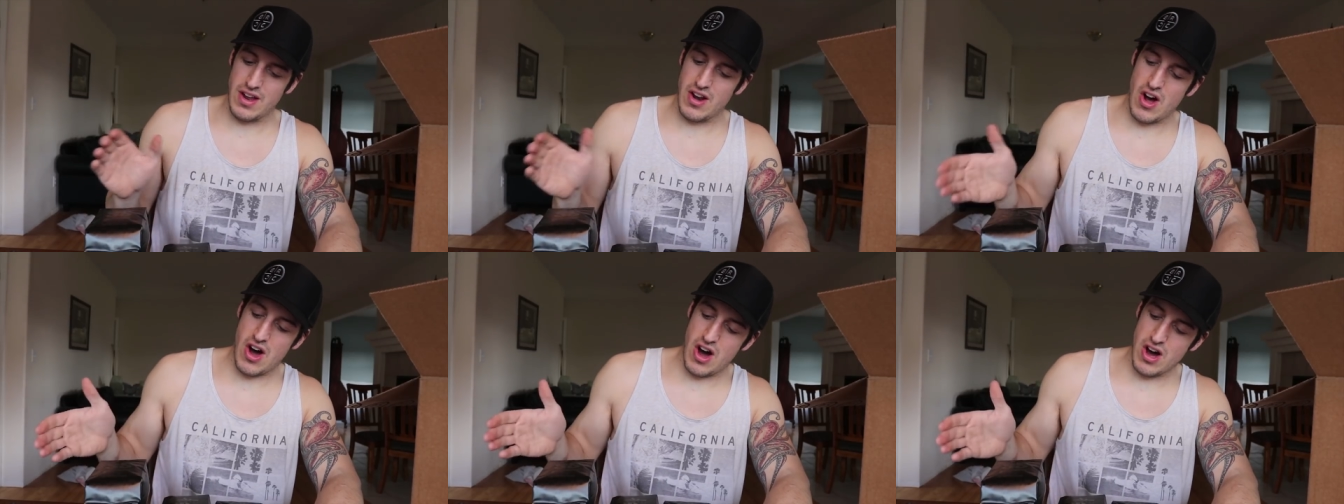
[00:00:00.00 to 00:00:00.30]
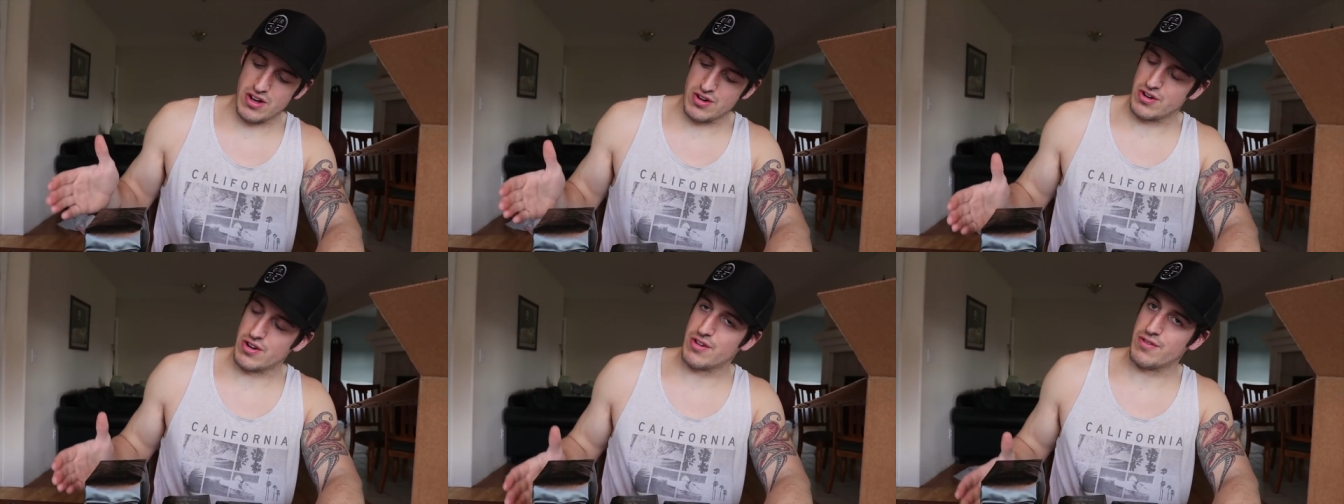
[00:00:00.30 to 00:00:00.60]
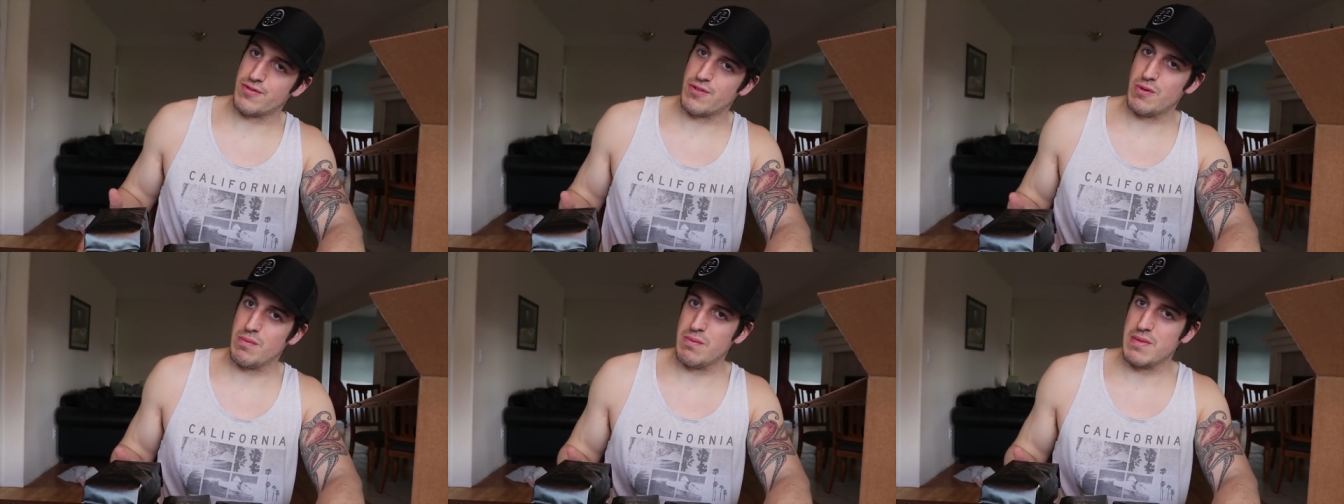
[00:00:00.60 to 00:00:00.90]
an honor
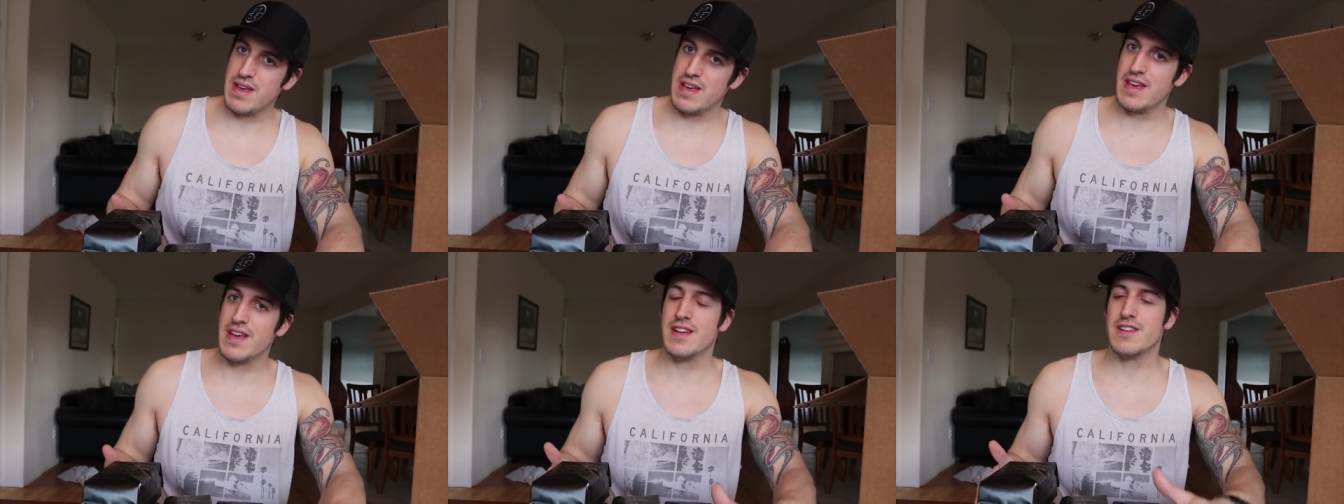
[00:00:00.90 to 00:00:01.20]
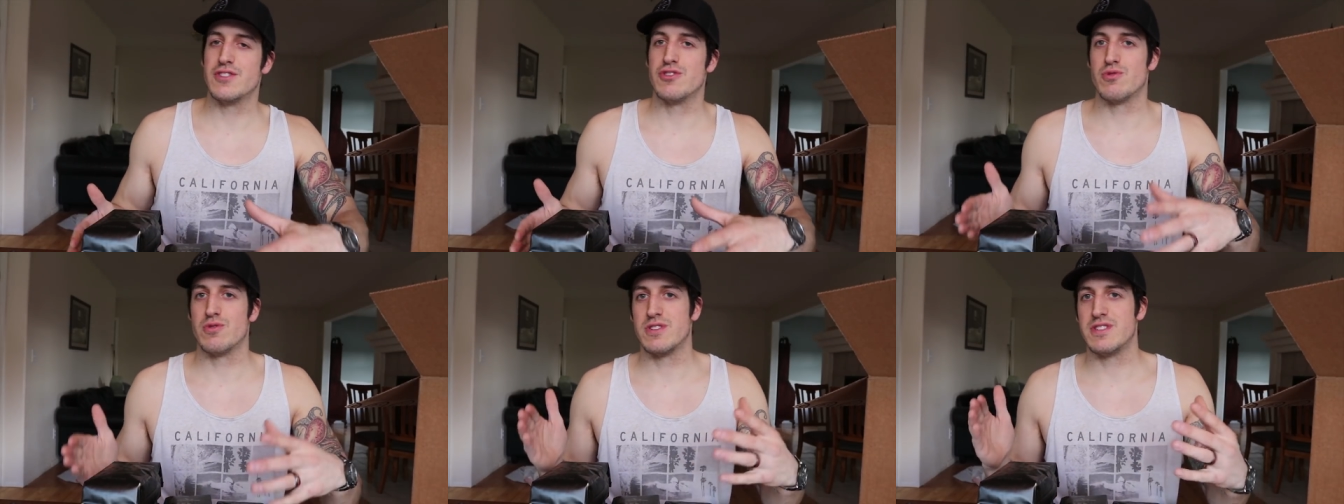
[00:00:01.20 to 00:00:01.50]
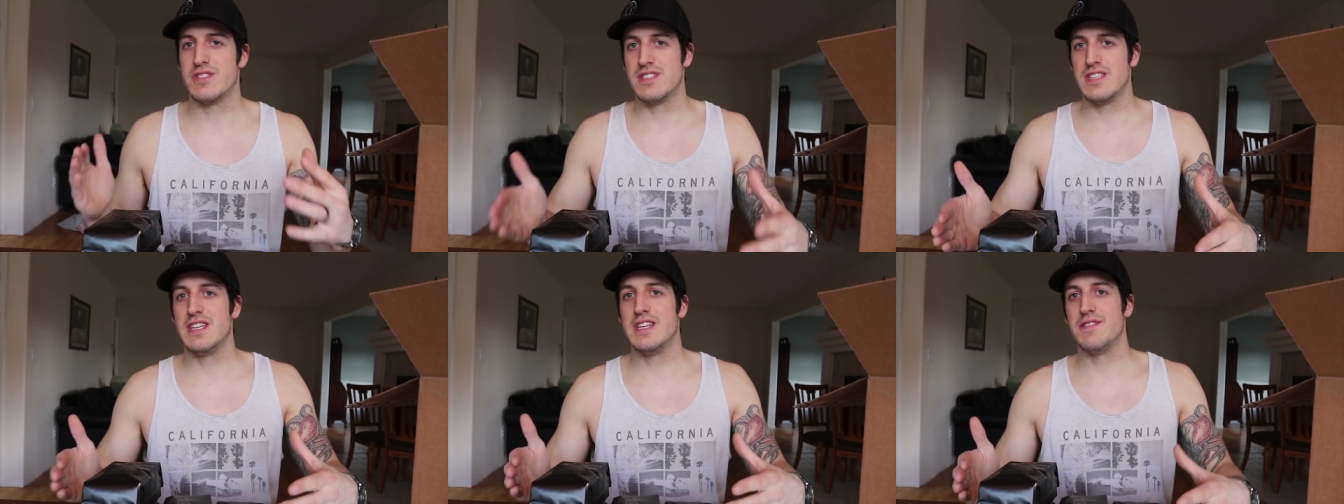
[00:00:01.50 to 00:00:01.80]
for me to
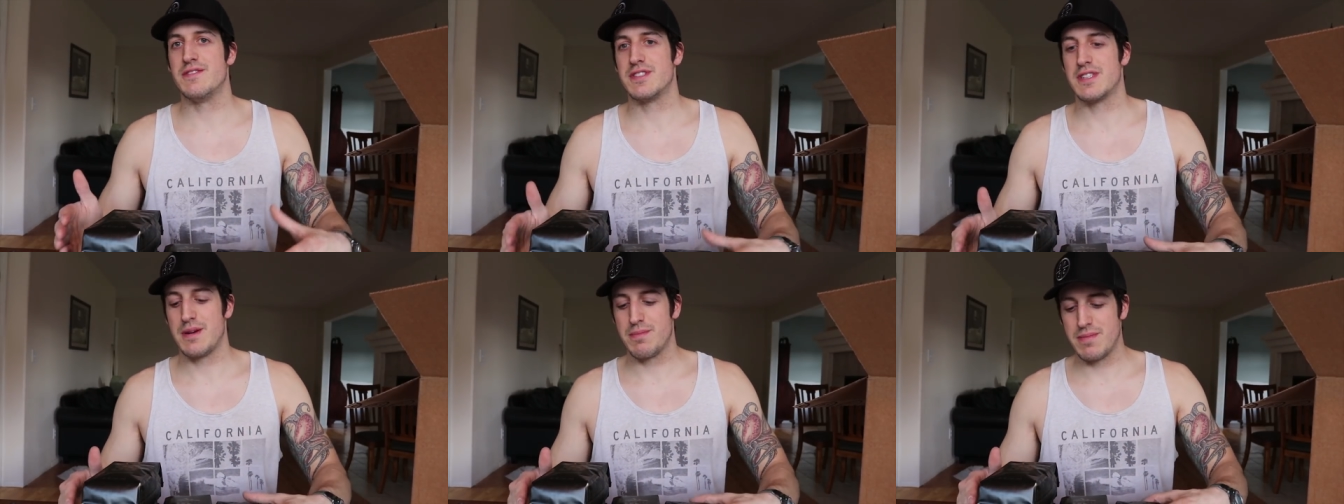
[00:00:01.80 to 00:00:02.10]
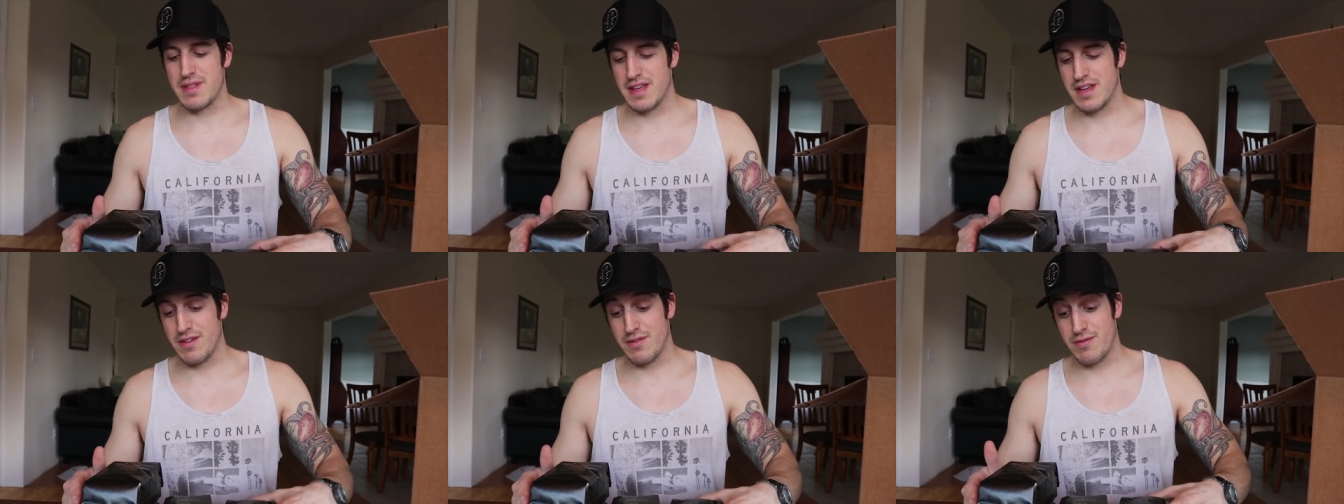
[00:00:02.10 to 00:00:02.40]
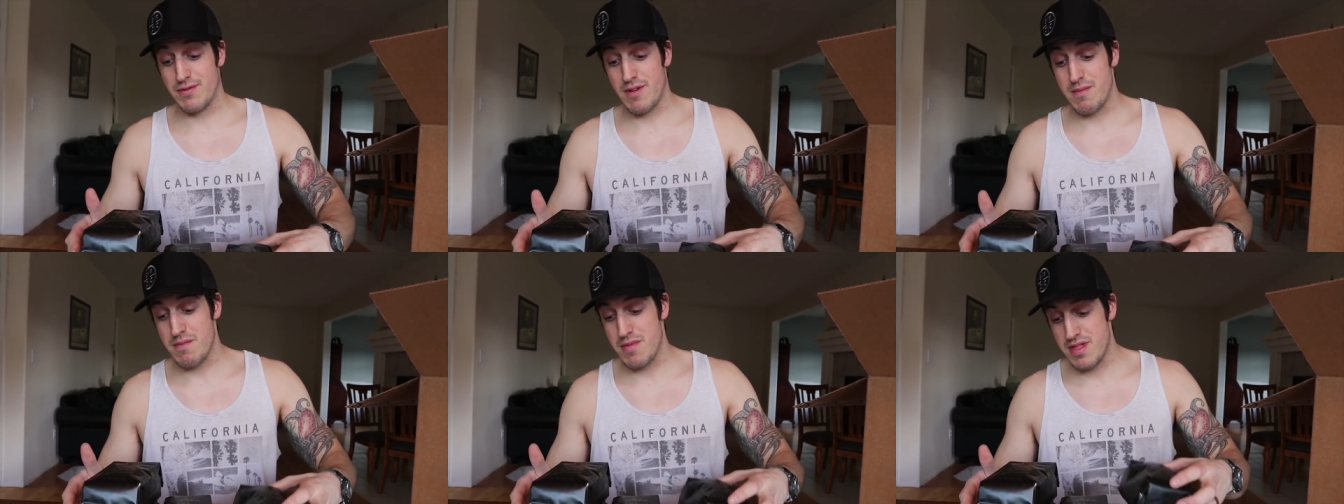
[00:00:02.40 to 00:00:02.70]
receive something
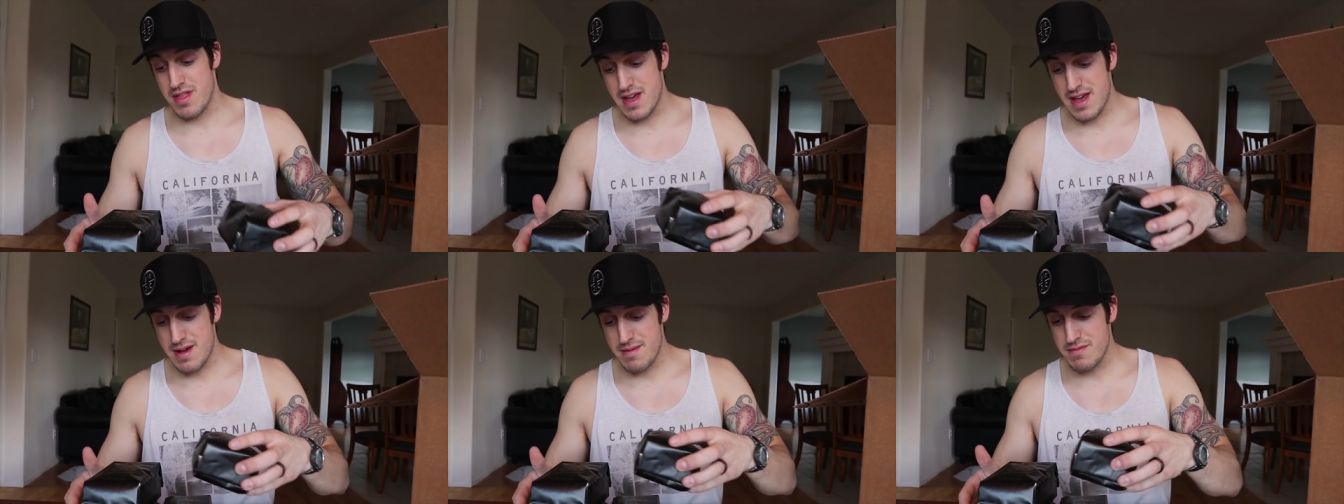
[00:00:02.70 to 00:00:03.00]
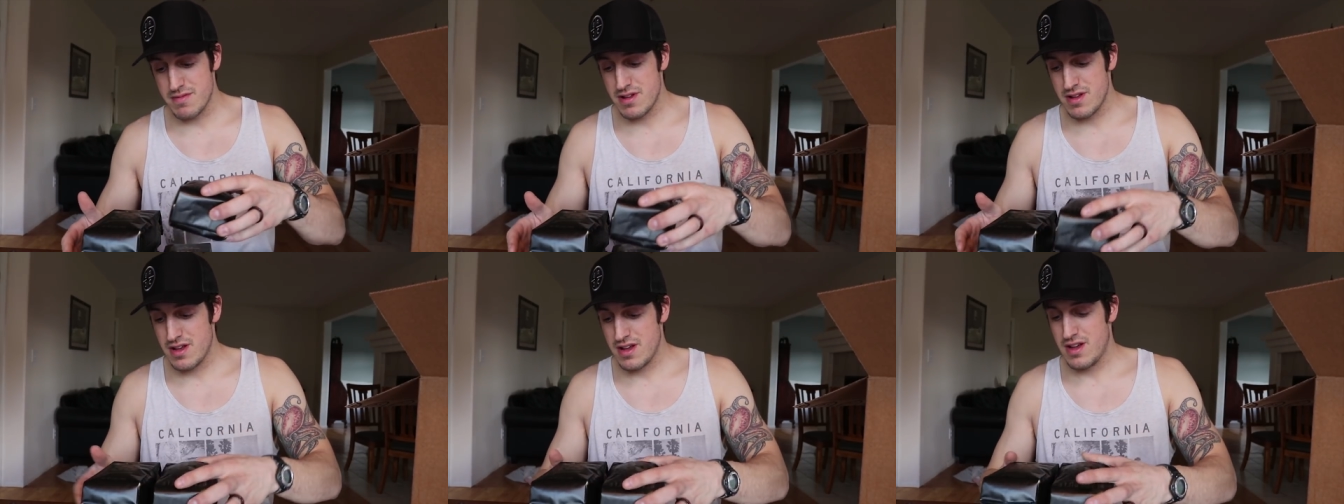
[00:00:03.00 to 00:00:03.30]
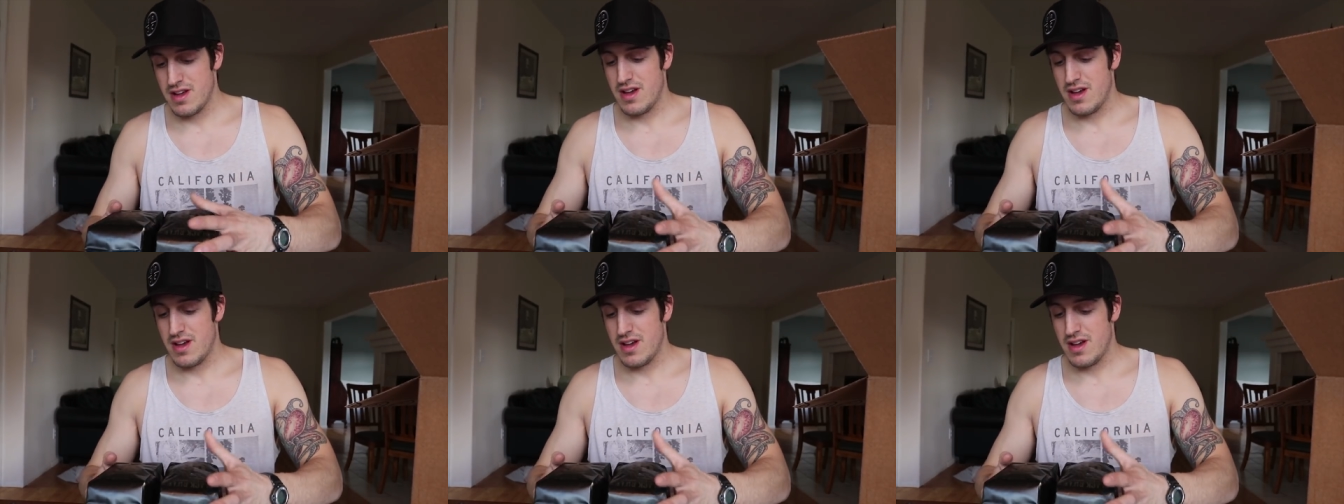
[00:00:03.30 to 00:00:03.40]
from them.